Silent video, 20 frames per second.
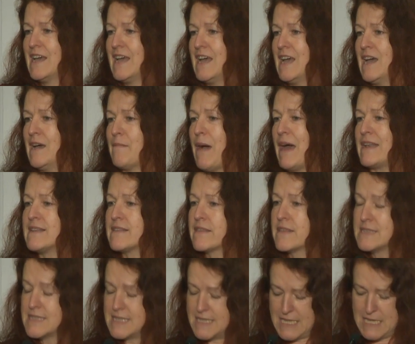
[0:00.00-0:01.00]
um, under
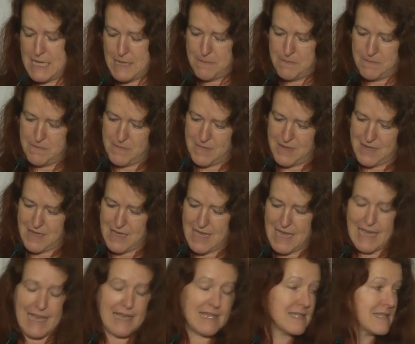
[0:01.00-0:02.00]
the theme,
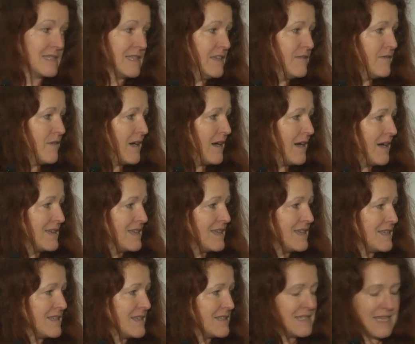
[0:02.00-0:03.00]
as Iva
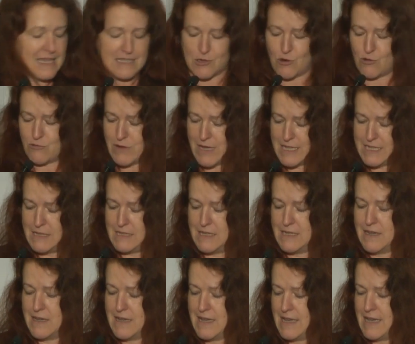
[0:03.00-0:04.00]
uh, said
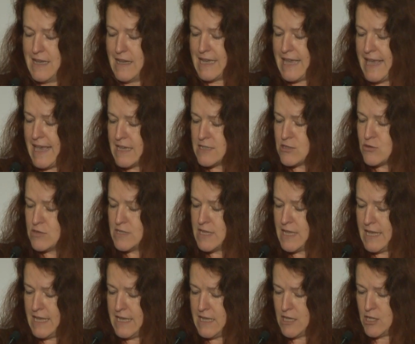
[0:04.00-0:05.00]
already, care
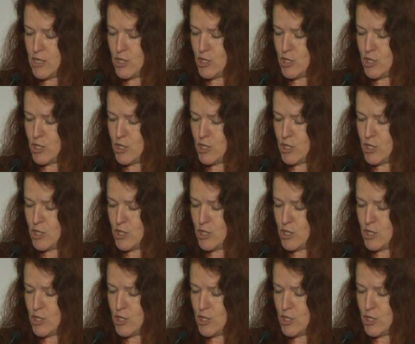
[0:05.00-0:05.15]
today,